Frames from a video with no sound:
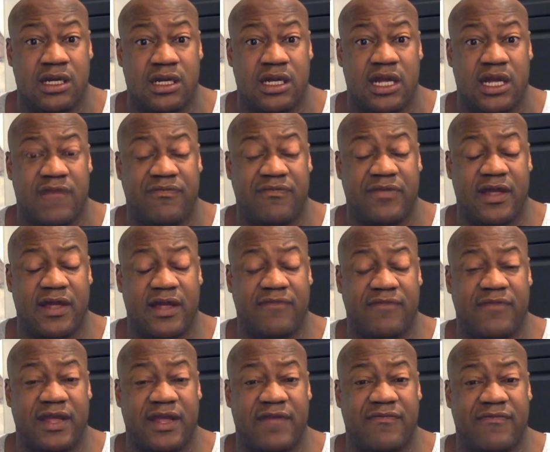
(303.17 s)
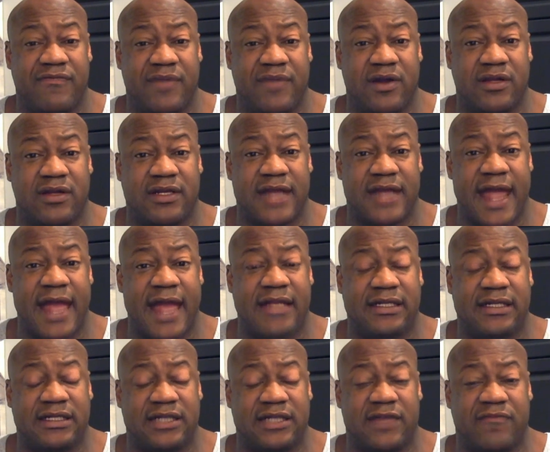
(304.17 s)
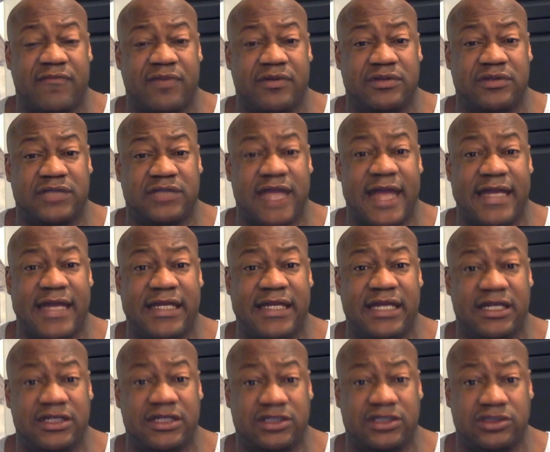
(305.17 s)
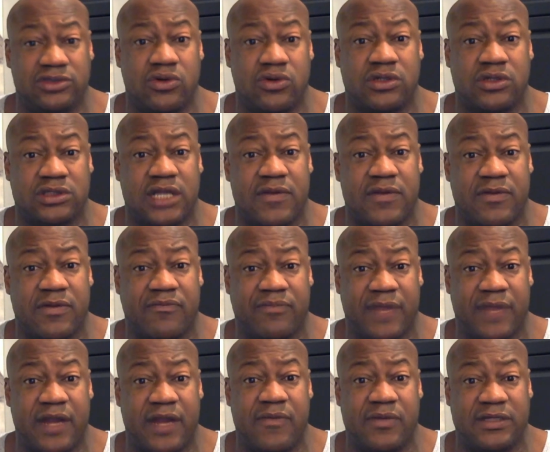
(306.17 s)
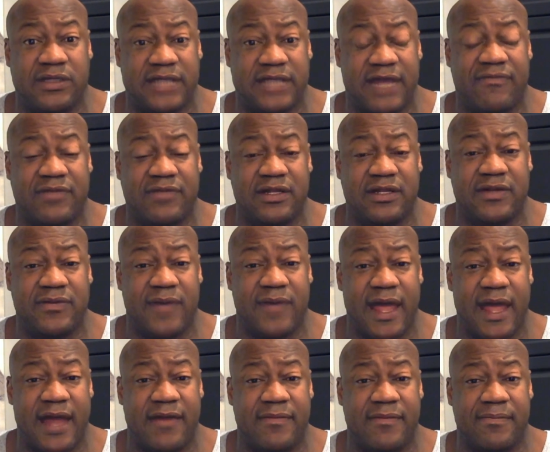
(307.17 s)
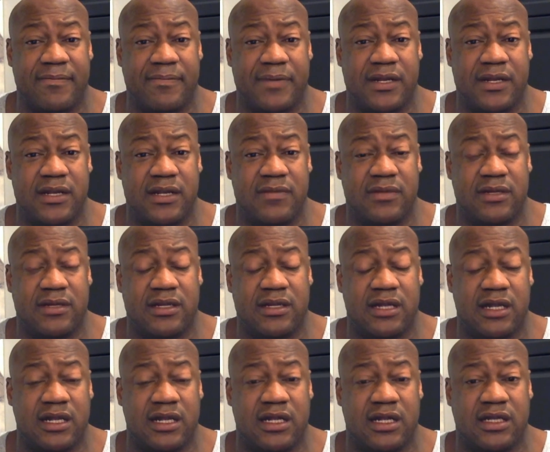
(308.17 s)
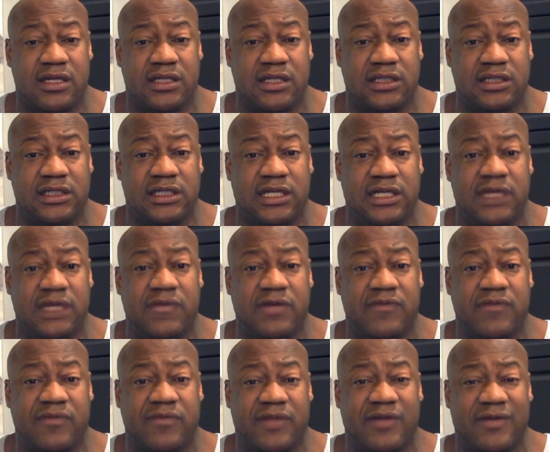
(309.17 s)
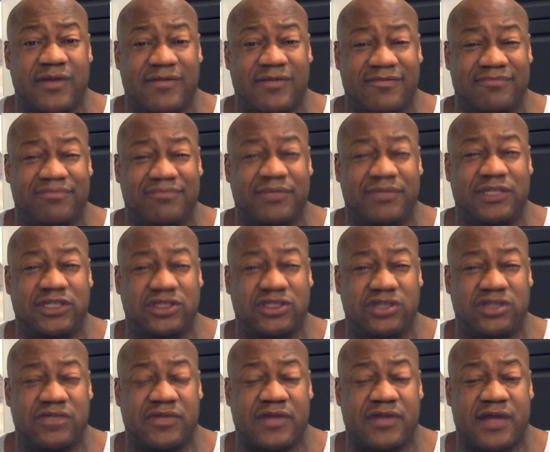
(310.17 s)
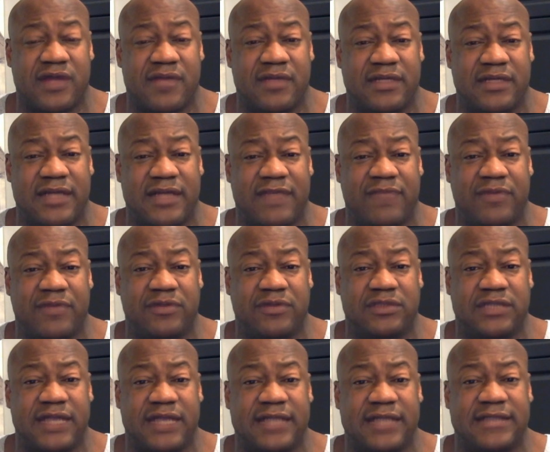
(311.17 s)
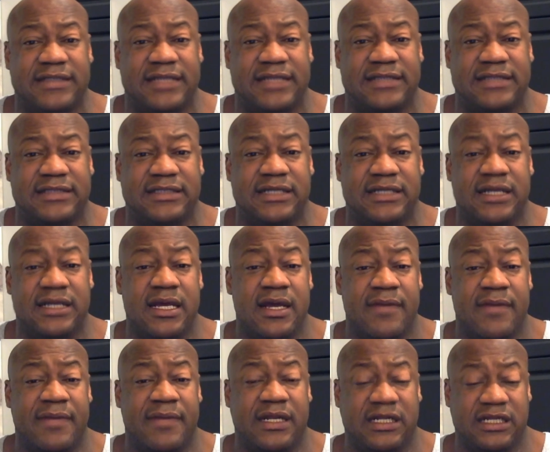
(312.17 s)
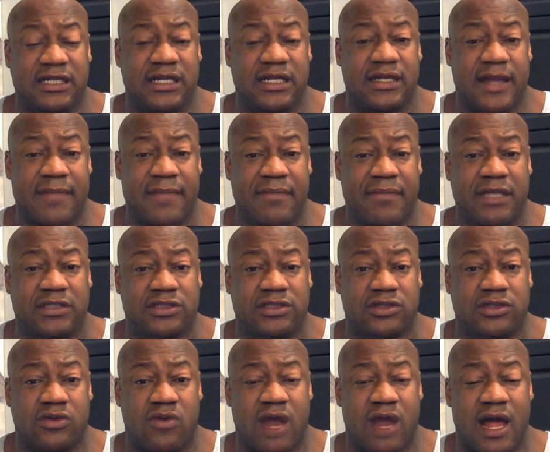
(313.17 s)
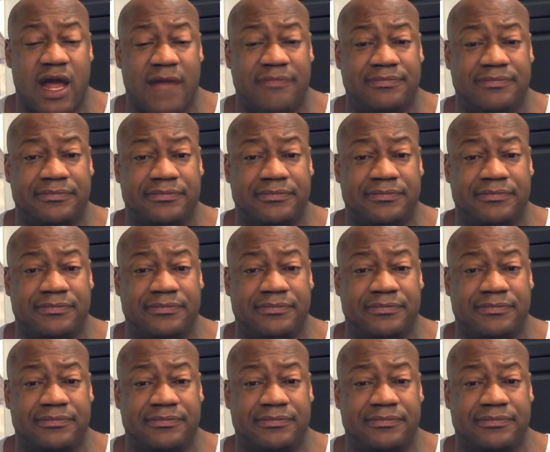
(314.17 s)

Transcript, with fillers: If, if, if Maryland had the death penalty, had he done this in Georgia, they would they would definitely have put him. Uh, it would have, I'm pretty sure it would become a death penalty case unless he, but he did admit to the crime.